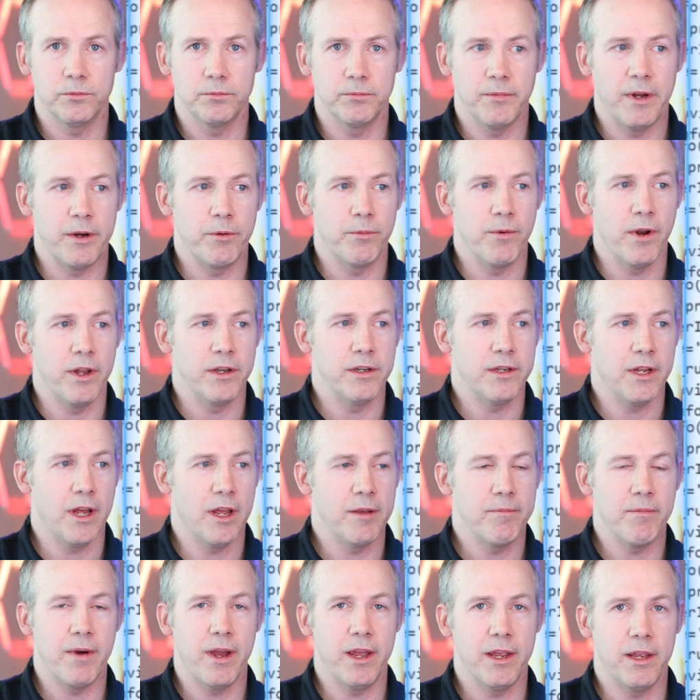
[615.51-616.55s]

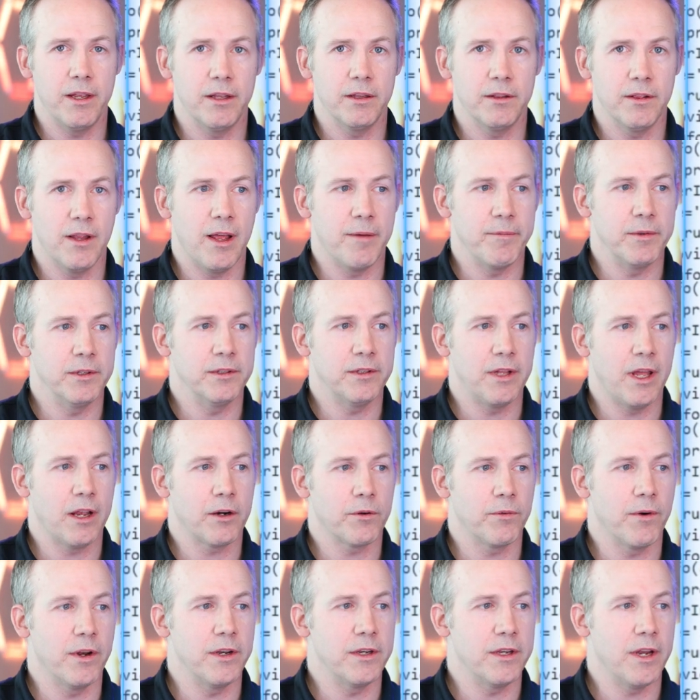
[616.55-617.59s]
runtime, my Llama
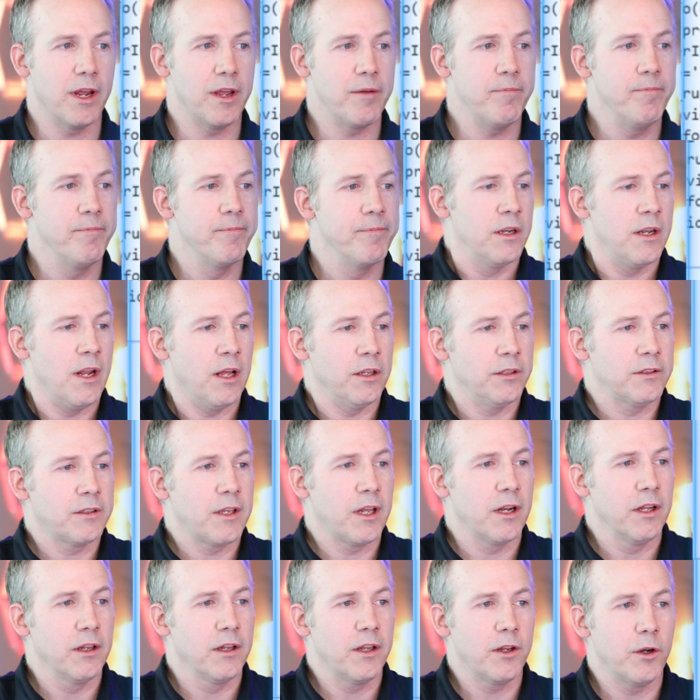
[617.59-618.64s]
Stack runtime. Now let's
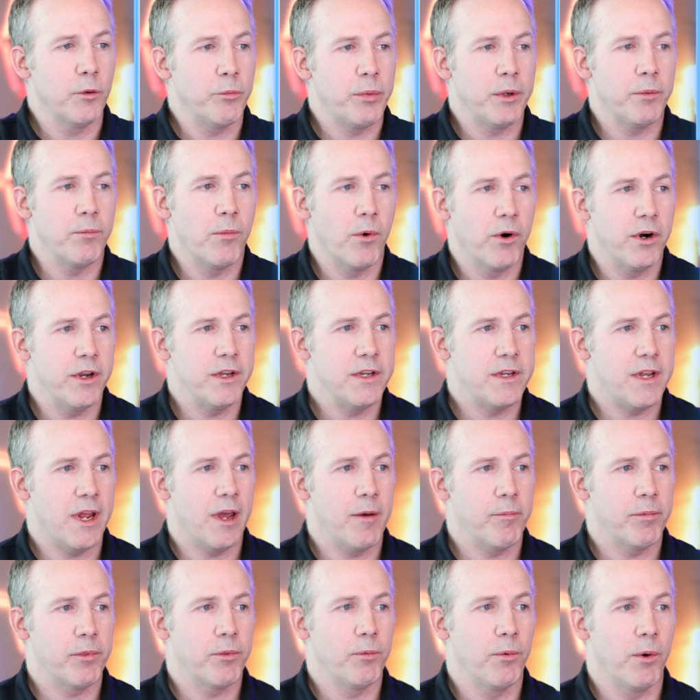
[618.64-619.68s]
get a little bit more in
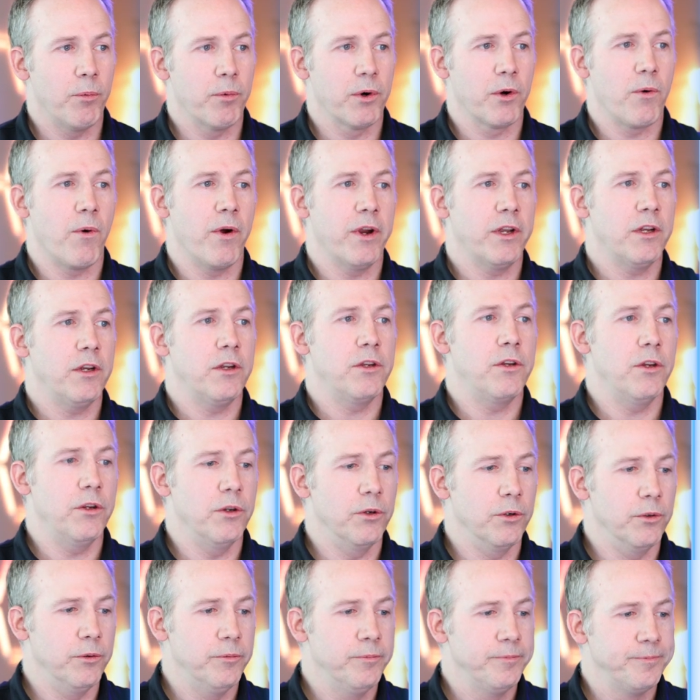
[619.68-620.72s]
depth. What we're going to
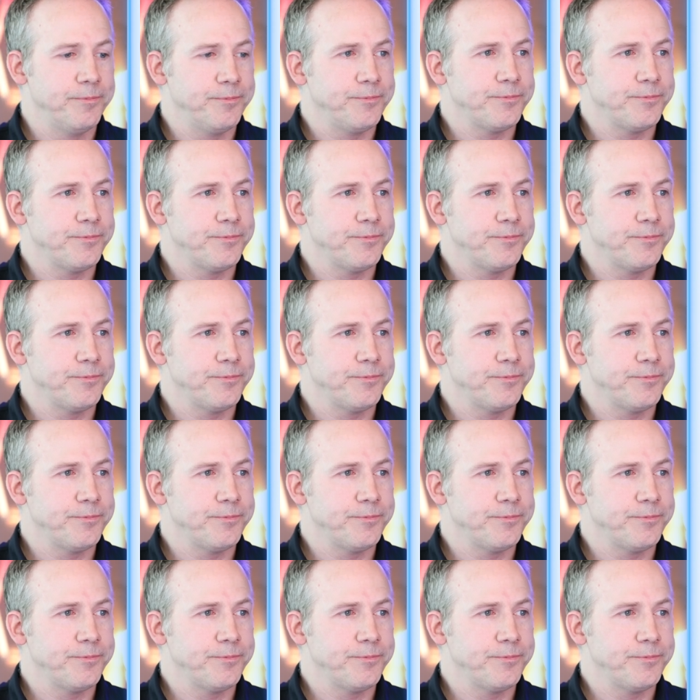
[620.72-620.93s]
do